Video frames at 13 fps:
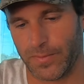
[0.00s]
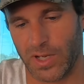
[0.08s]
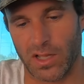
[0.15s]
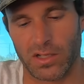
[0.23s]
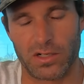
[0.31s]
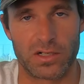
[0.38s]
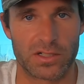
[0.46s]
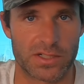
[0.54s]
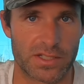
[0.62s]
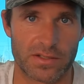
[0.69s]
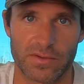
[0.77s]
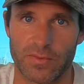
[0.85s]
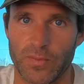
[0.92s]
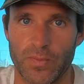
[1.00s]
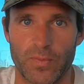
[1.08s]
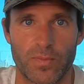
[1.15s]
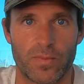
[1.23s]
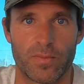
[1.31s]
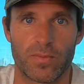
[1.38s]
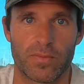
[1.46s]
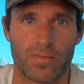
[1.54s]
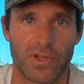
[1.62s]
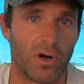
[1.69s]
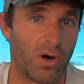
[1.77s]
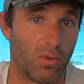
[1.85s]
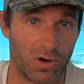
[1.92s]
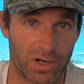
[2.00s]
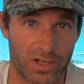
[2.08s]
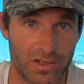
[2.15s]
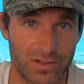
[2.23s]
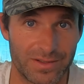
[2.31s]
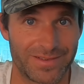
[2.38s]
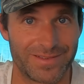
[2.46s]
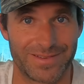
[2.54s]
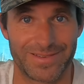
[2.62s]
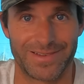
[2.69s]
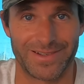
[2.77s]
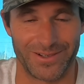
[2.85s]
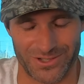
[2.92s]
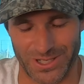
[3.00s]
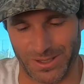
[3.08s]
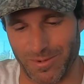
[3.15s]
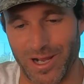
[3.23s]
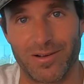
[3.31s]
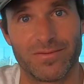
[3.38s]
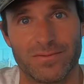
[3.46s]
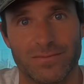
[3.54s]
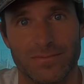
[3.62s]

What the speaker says: colors, they all work. Go check them out.